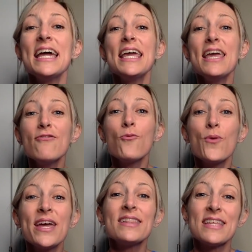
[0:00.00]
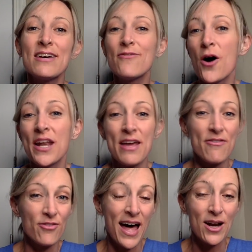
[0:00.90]
if we live on a
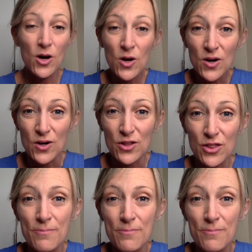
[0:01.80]
flat earth.